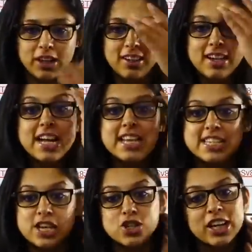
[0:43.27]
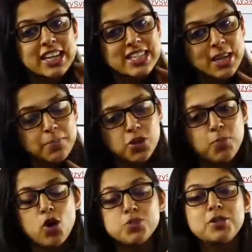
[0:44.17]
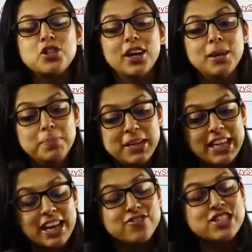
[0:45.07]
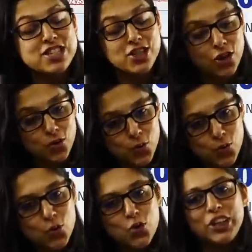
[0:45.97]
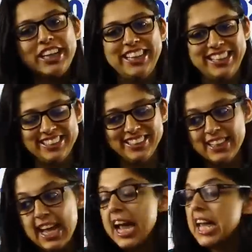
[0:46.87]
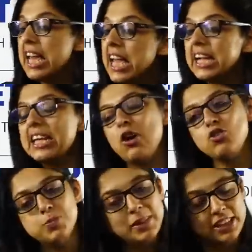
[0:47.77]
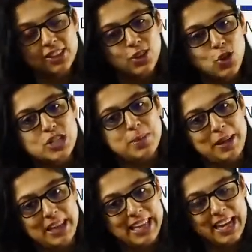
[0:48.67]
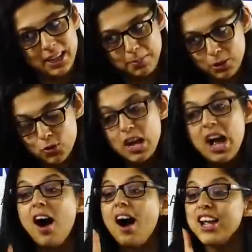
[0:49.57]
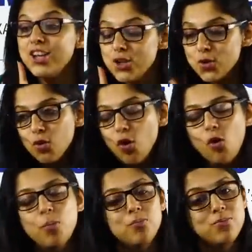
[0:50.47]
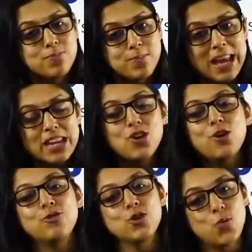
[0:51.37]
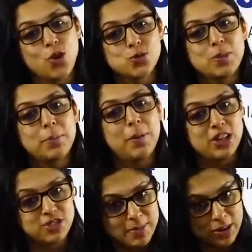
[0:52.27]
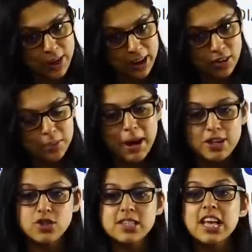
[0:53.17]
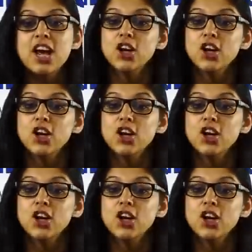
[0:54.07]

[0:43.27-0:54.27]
hoga na, session ke description box pe jaake PDF zarur le lena. Ek announcement kar deti hu usse pehle ki aage badho. I know many of you want to be a part of my regular batches.